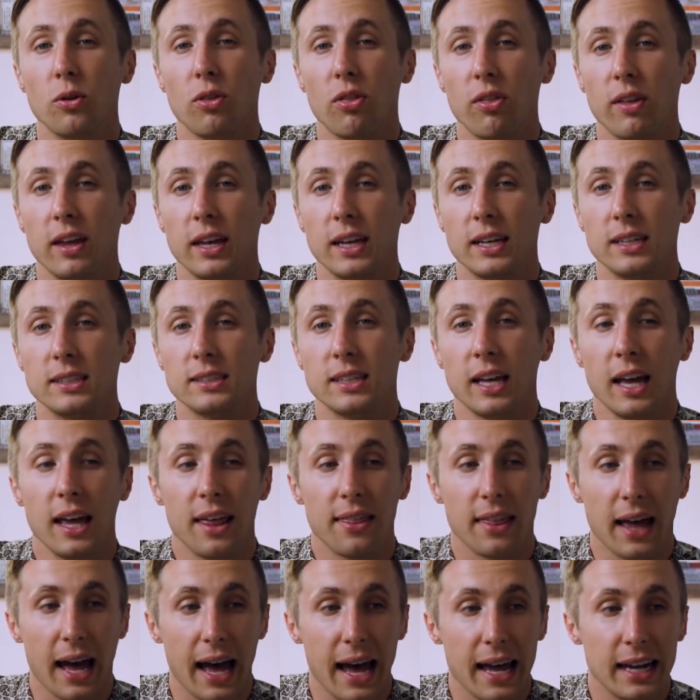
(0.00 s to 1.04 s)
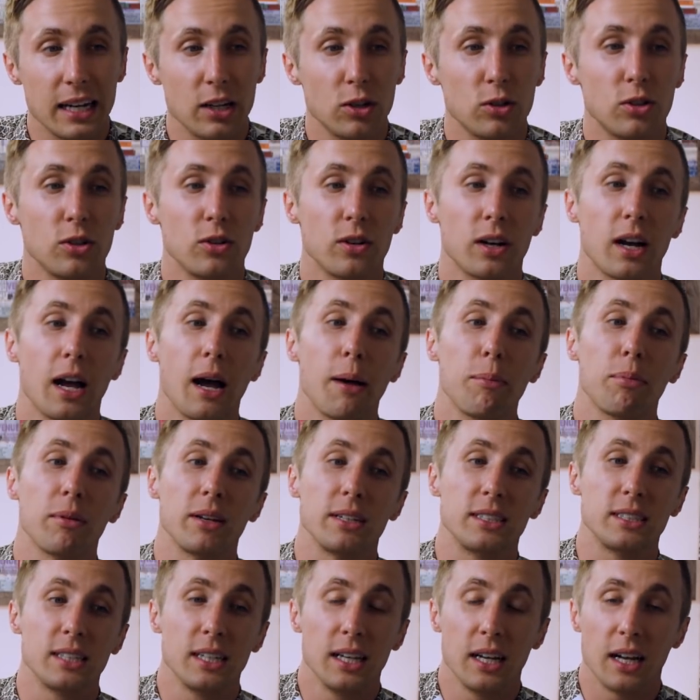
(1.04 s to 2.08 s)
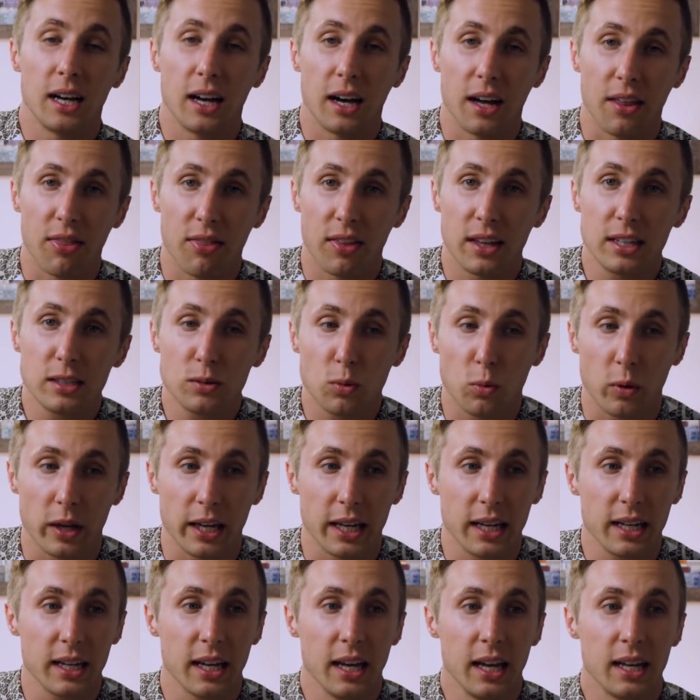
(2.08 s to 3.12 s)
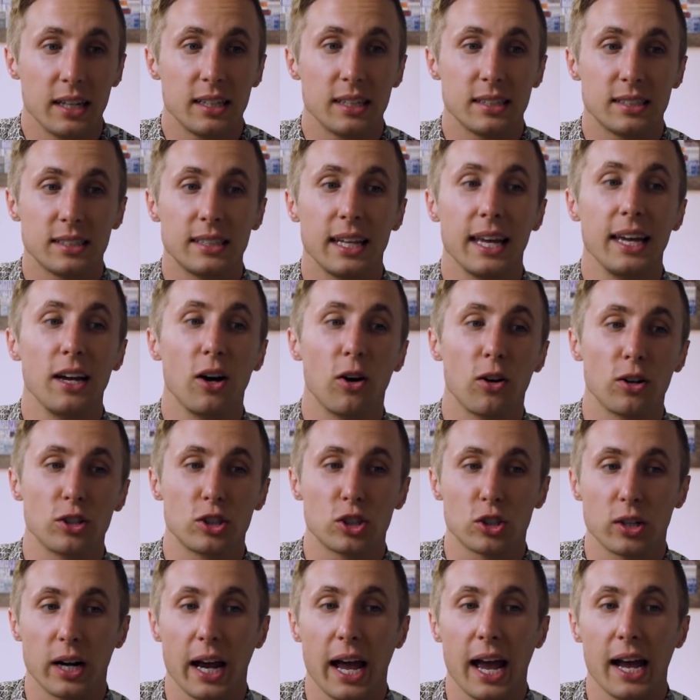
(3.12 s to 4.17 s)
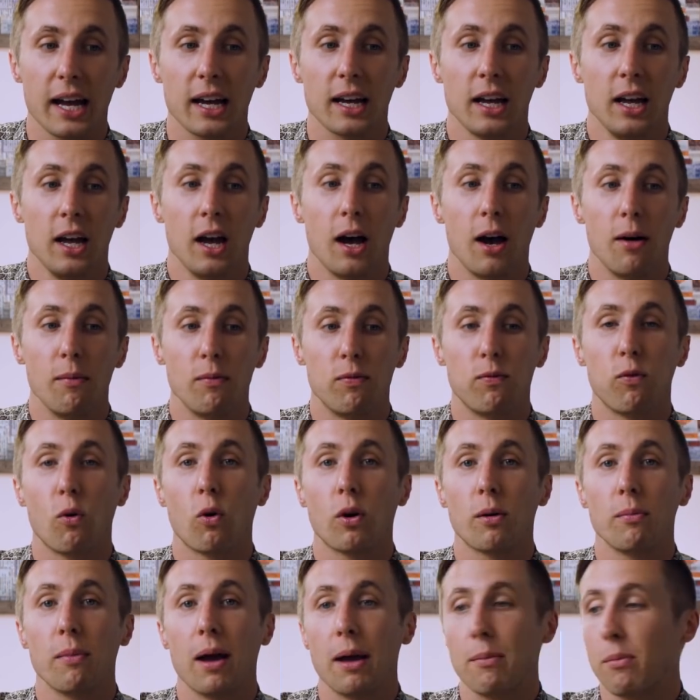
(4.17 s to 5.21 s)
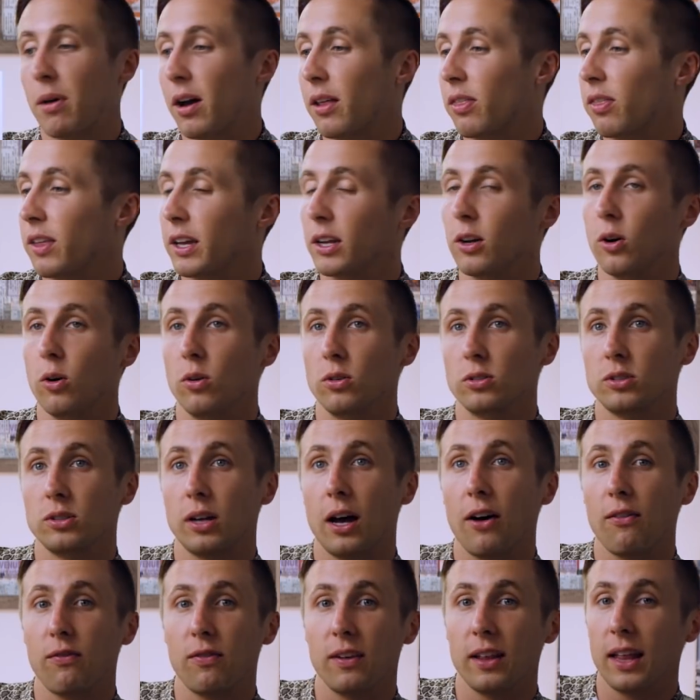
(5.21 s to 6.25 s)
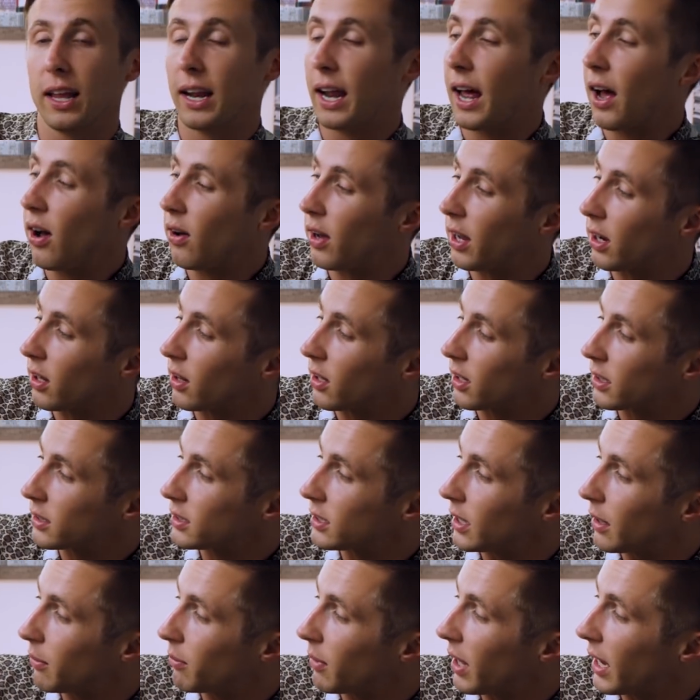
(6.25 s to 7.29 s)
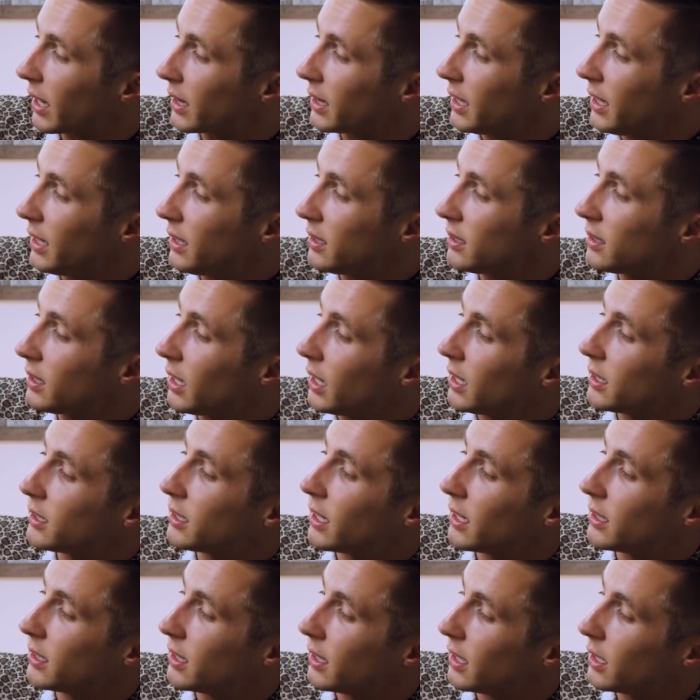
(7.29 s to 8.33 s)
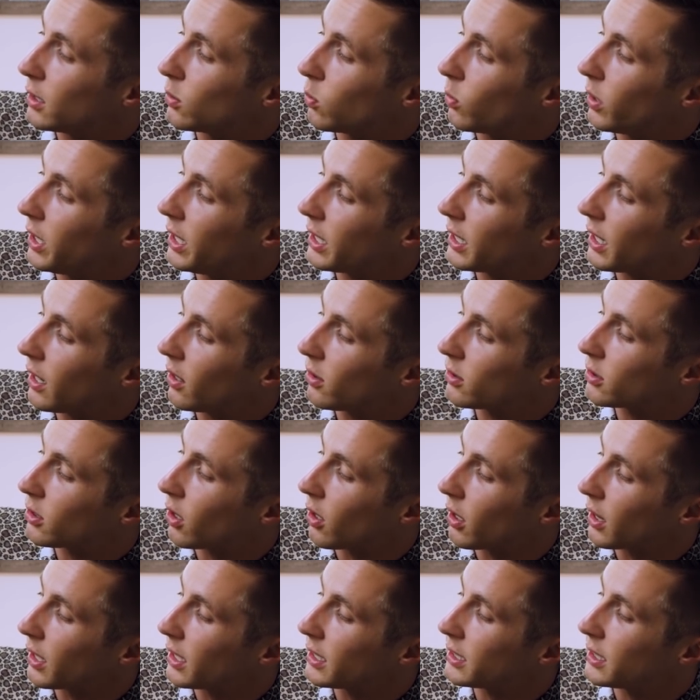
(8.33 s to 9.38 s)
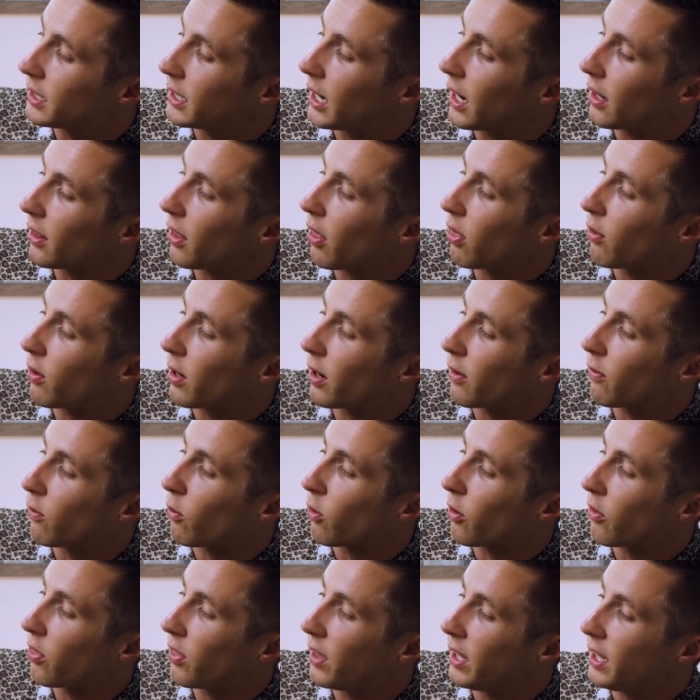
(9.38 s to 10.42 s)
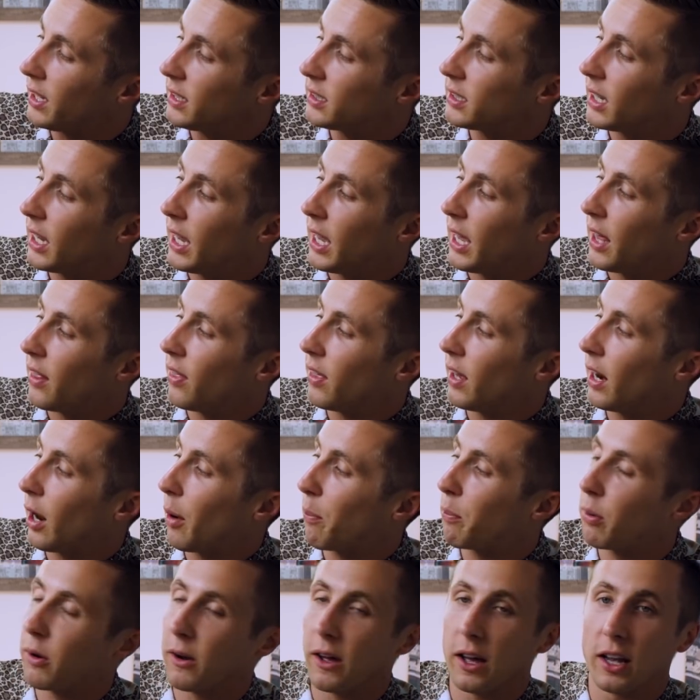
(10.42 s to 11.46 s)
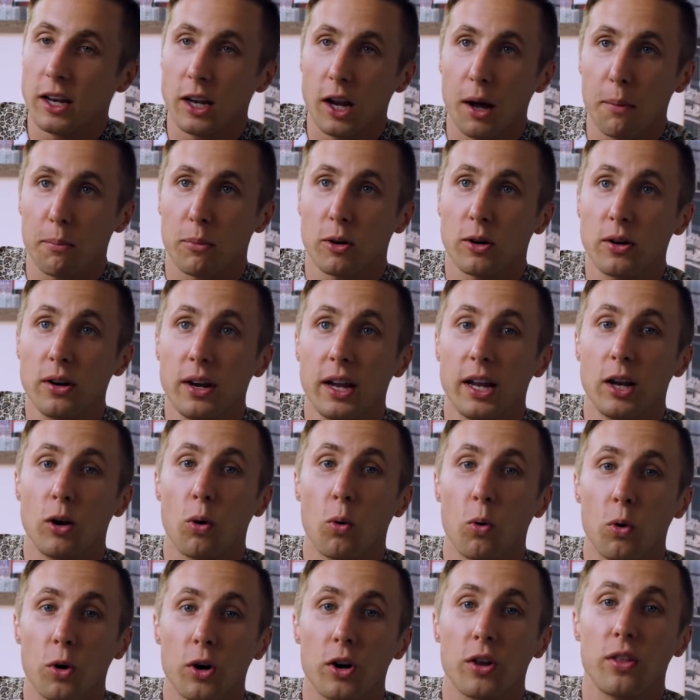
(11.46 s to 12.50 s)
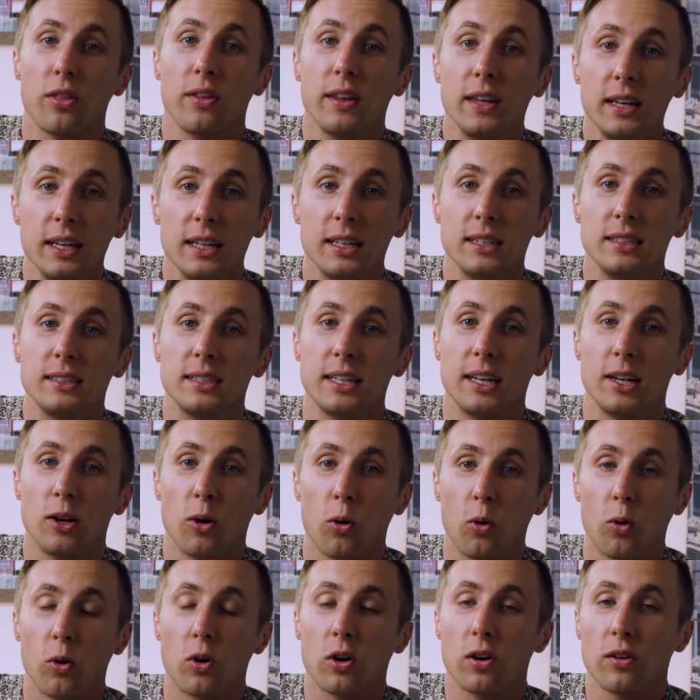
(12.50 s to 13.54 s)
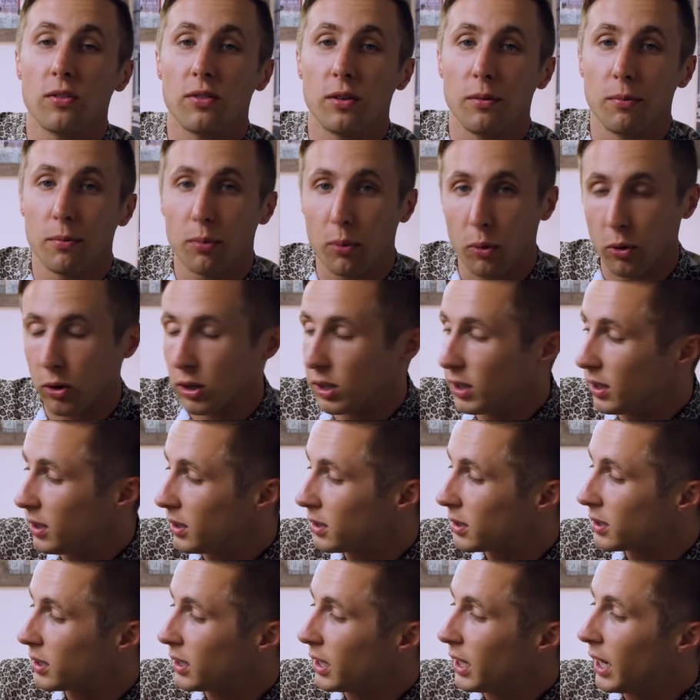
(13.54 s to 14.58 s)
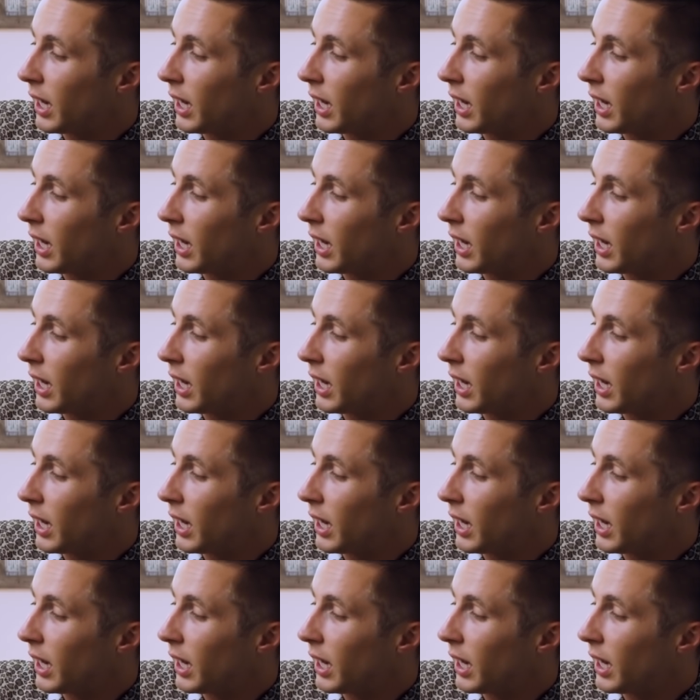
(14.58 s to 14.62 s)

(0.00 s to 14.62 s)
things that I need to accomplish this week to stay on track for my monthly goals? So I'll fill it out. It'll look something like this. It says this week. I'll start listing out the 3 or 4 things. Then I'll put a number and order these in order of importance.